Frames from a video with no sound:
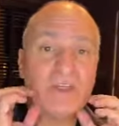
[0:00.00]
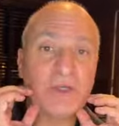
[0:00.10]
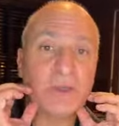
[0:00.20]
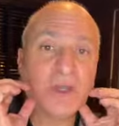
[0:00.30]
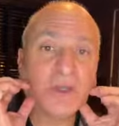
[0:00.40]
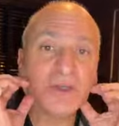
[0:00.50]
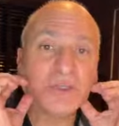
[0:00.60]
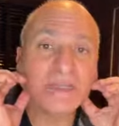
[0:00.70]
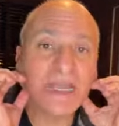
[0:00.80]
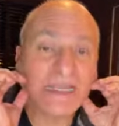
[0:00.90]
He's showing a
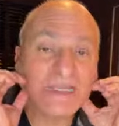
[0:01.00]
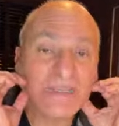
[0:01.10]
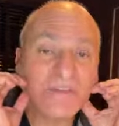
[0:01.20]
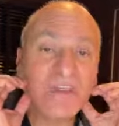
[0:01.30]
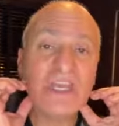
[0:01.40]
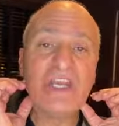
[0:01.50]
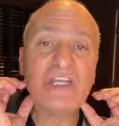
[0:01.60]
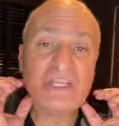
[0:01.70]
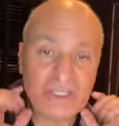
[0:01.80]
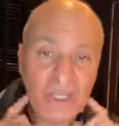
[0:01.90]
good neck lift
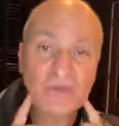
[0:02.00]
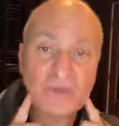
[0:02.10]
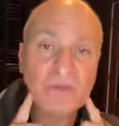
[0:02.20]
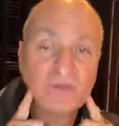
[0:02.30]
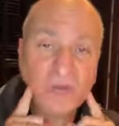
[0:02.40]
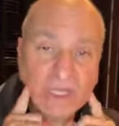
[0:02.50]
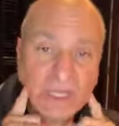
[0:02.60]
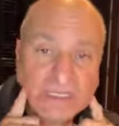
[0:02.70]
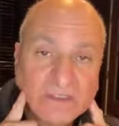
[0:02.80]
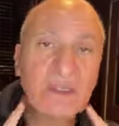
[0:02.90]
just from the
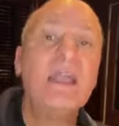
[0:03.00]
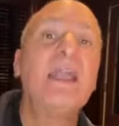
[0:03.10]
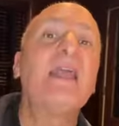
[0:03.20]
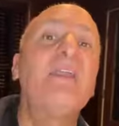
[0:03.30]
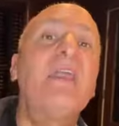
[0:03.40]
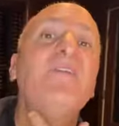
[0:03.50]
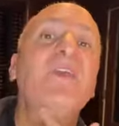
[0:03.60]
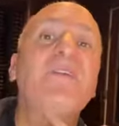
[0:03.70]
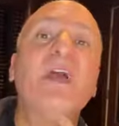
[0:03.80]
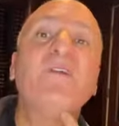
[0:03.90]
Volux, and then
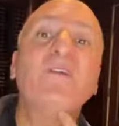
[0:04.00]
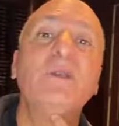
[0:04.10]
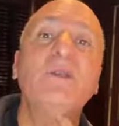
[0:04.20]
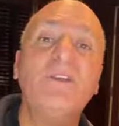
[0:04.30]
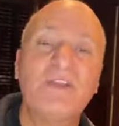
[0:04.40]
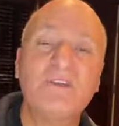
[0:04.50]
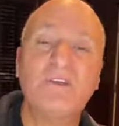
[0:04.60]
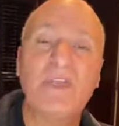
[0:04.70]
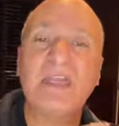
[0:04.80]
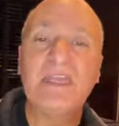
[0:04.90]
if you have a little bit of
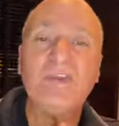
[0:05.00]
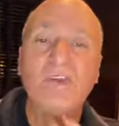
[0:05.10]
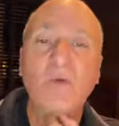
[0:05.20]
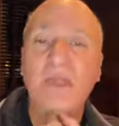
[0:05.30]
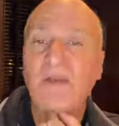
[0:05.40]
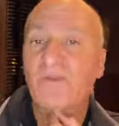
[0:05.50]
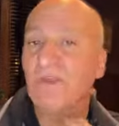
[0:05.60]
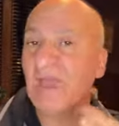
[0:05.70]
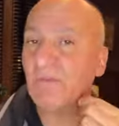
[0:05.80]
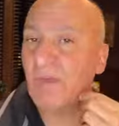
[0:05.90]
extra fat, he's going
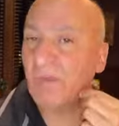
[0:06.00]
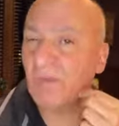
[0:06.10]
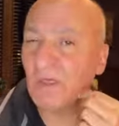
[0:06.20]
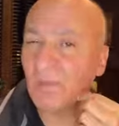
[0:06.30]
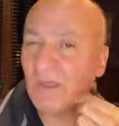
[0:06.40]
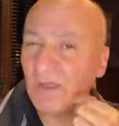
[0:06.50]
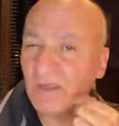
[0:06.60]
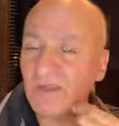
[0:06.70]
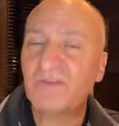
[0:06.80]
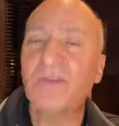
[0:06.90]
after that, maybe a little bit
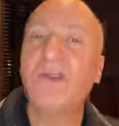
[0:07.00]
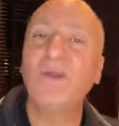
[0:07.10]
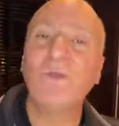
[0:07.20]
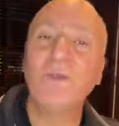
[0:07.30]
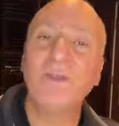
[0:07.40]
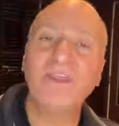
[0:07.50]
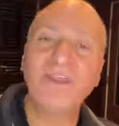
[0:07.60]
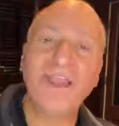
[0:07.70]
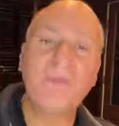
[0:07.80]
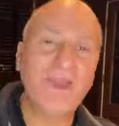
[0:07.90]
of this with
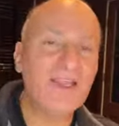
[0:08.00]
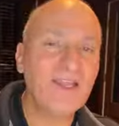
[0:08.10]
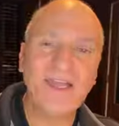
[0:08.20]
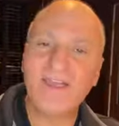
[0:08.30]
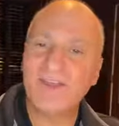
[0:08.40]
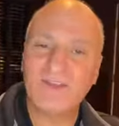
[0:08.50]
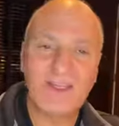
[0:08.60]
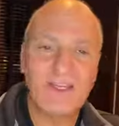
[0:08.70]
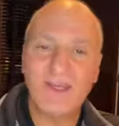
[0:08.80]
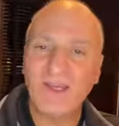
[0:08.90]
Kybella, and he's
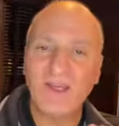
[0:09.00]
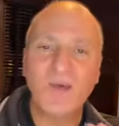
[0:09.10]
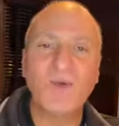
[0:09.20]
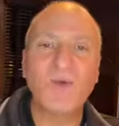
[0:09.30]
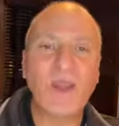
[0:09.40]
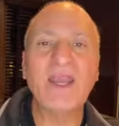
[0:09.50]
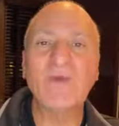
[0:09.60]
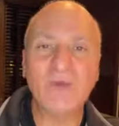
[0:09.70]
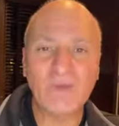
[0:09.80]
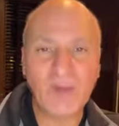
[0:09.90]
seeing
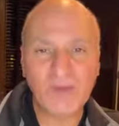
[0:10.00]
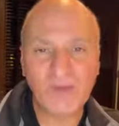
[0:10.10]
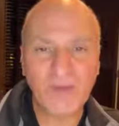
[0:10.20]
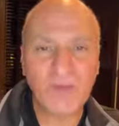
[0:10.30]
great results.